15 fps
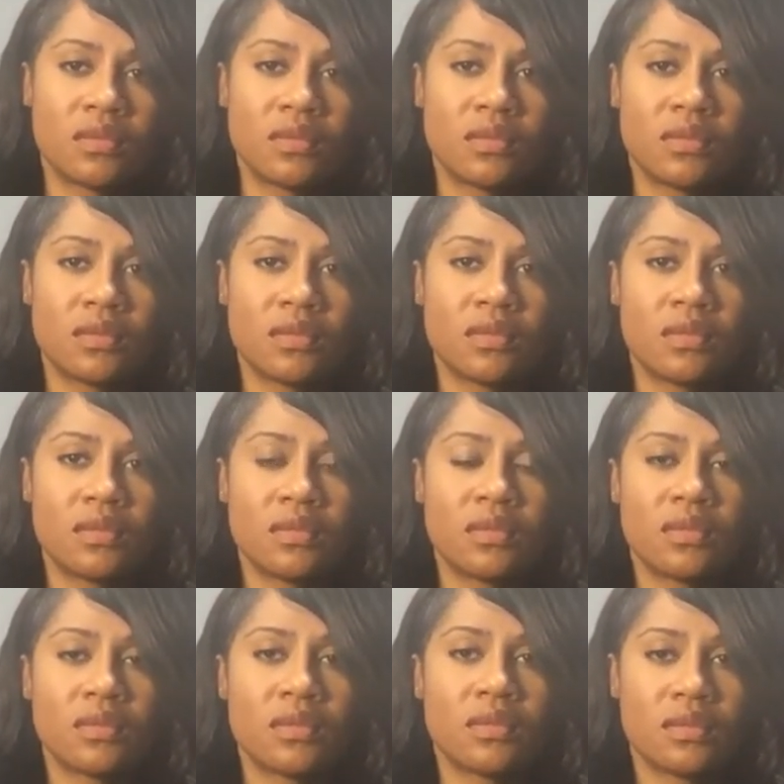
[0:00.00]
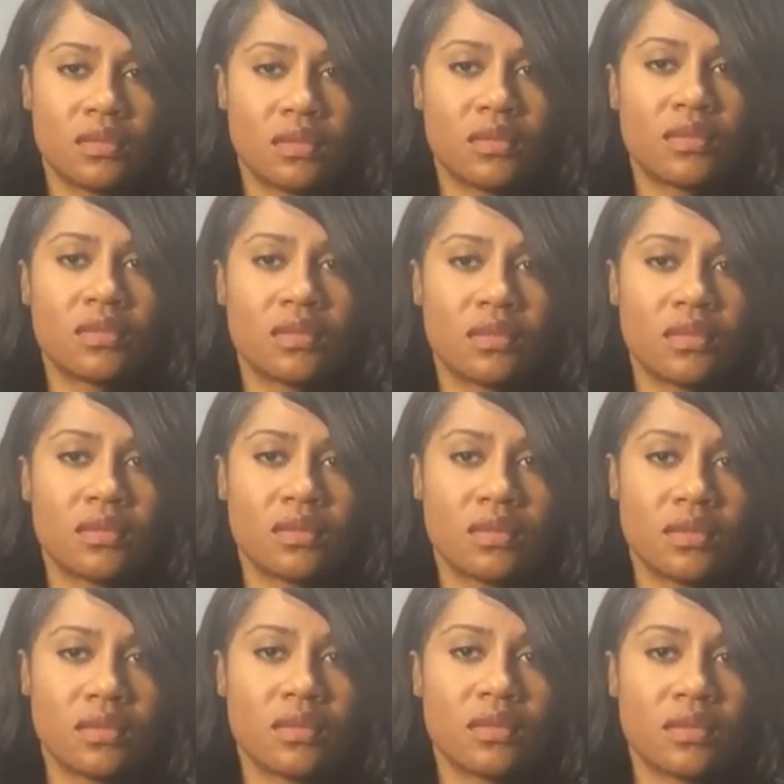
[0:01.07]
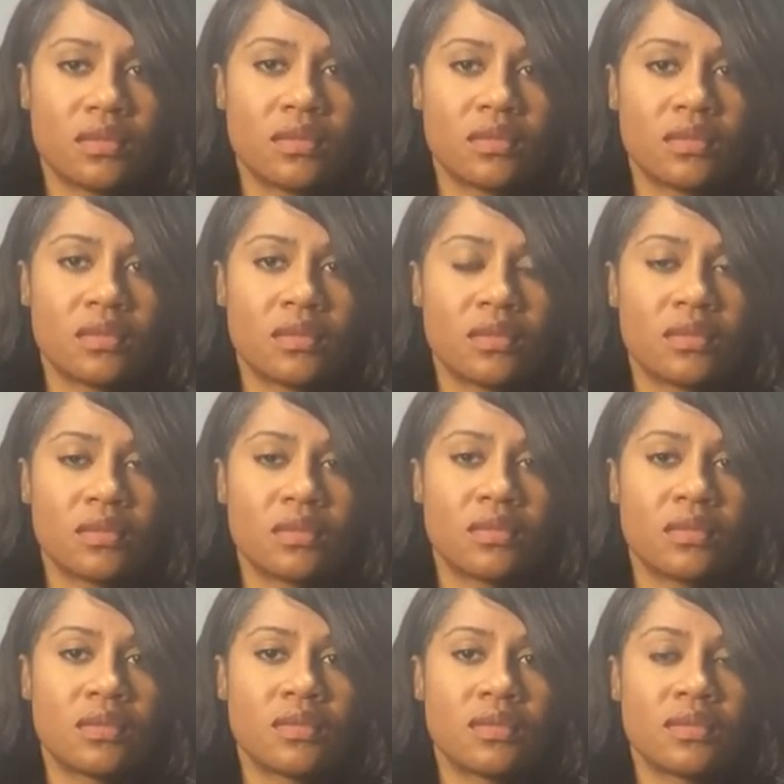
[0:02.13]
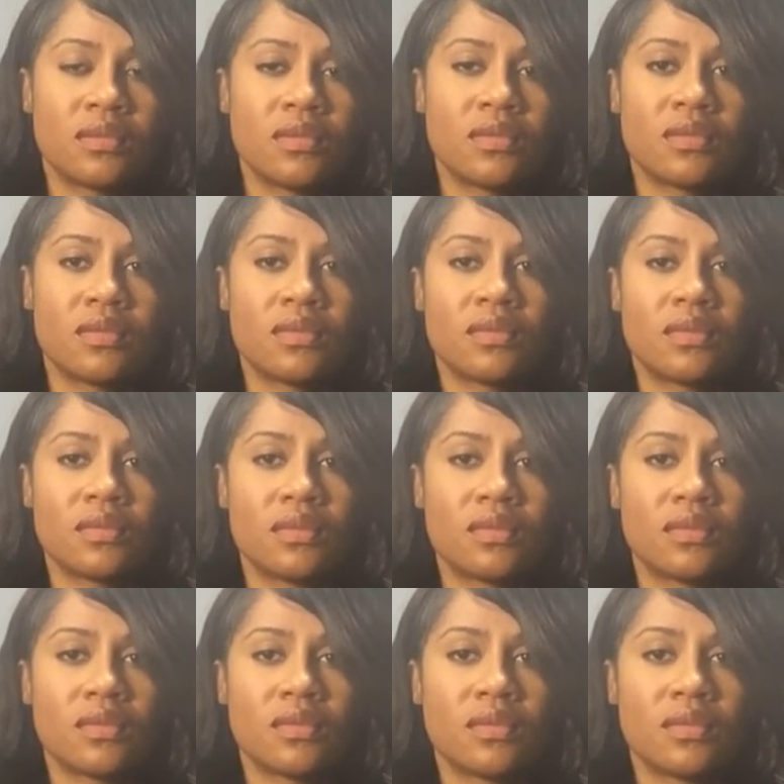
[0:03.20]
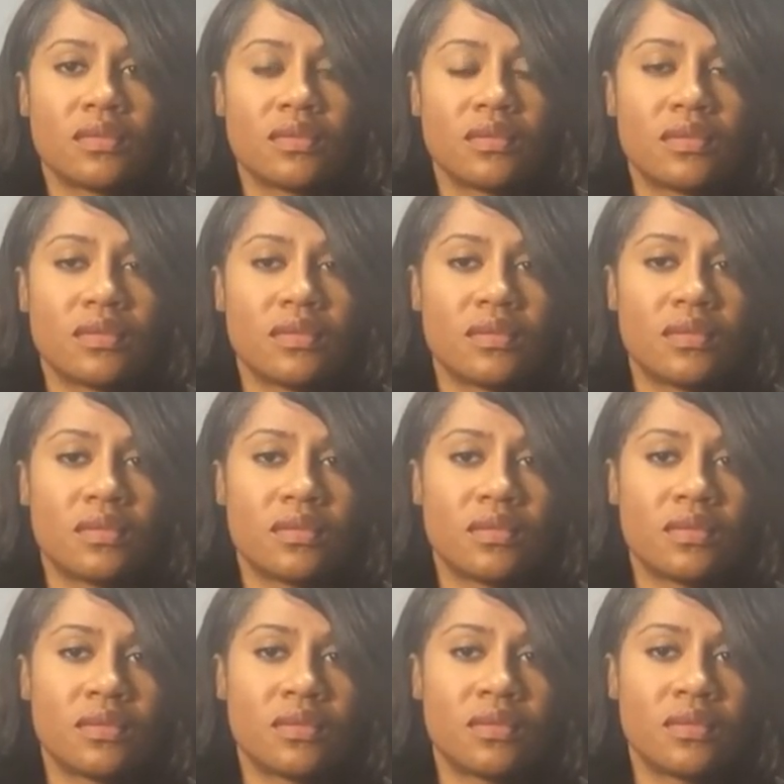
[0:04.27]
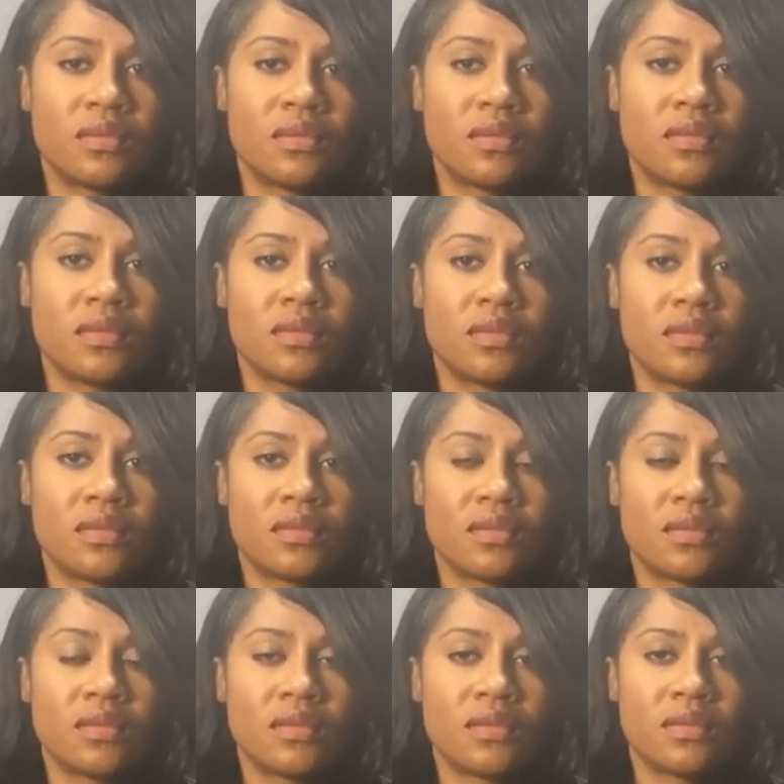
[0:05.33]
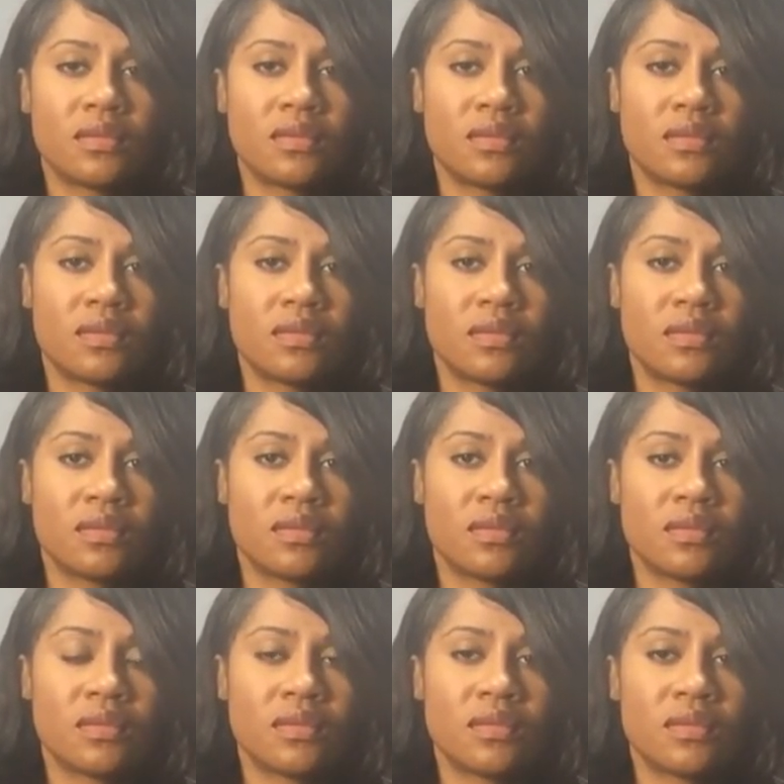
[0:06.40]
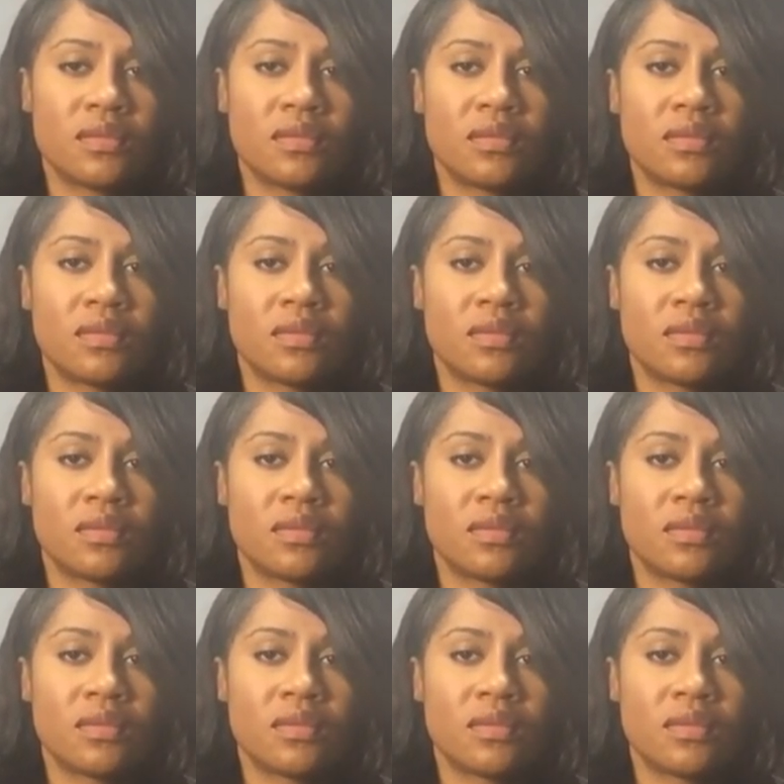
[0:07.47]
This person isn't speaking.